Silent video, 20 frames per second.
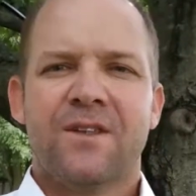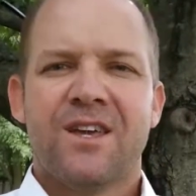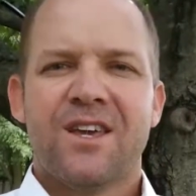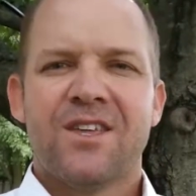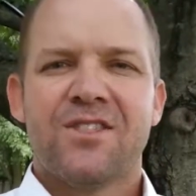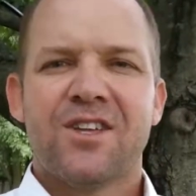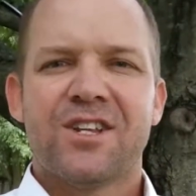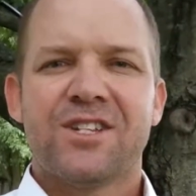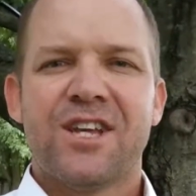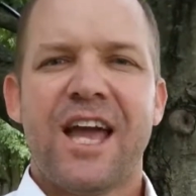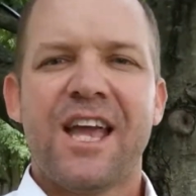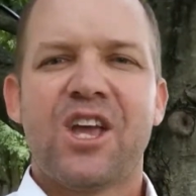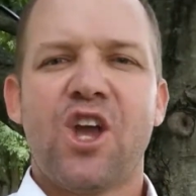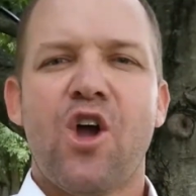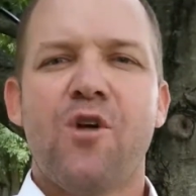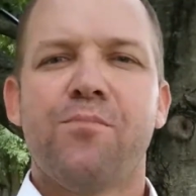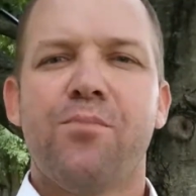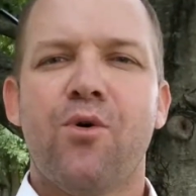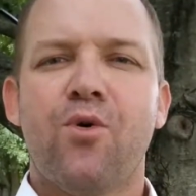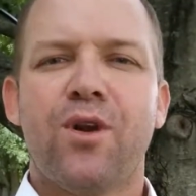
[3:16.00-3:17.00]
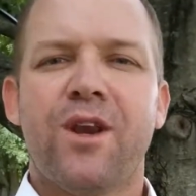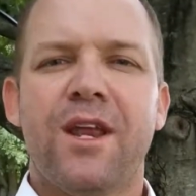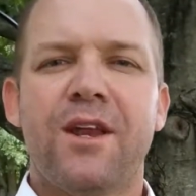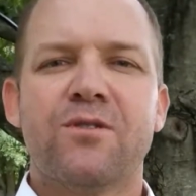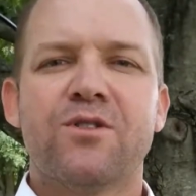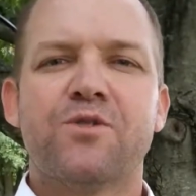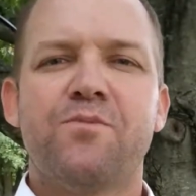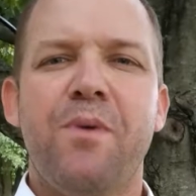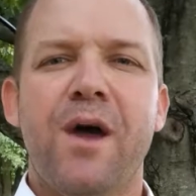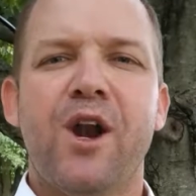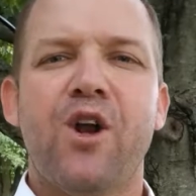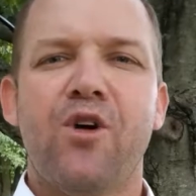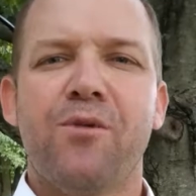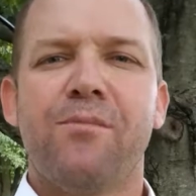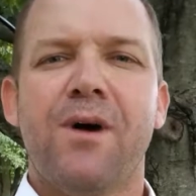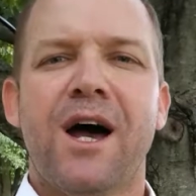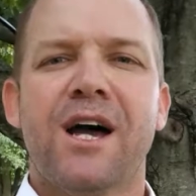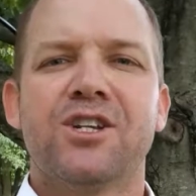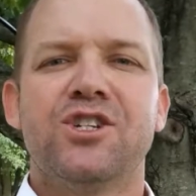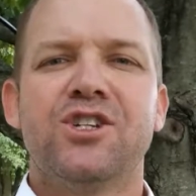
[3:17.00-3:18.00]
The take-home point here is bet on
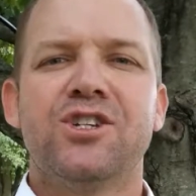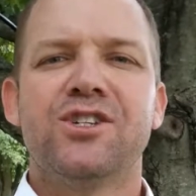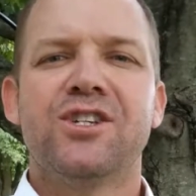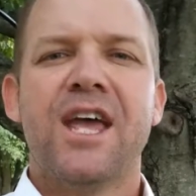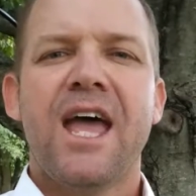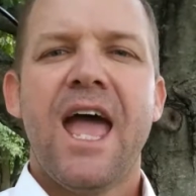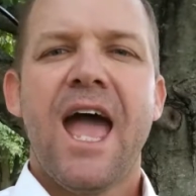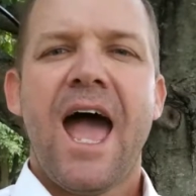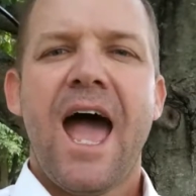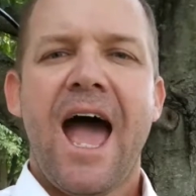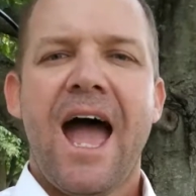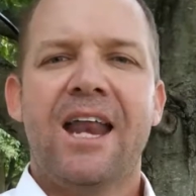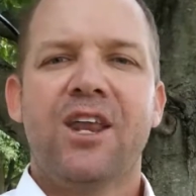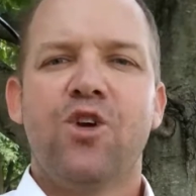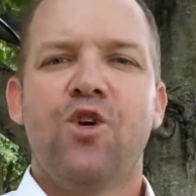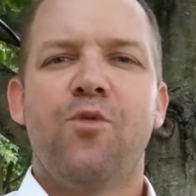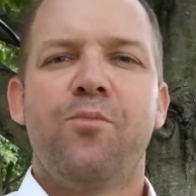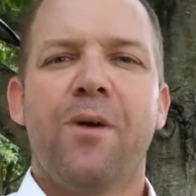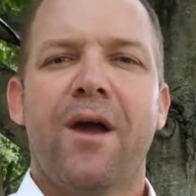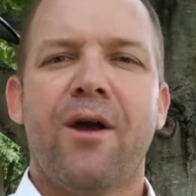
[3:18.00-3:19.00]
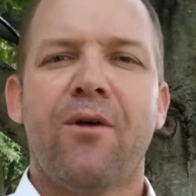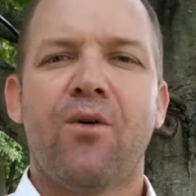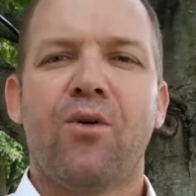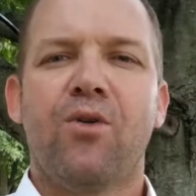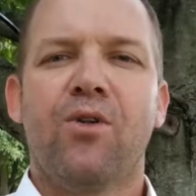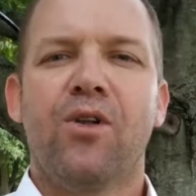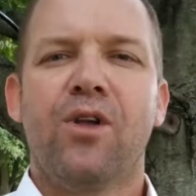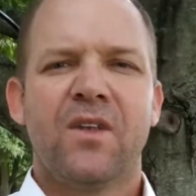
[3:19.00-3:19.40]
margins at your peril.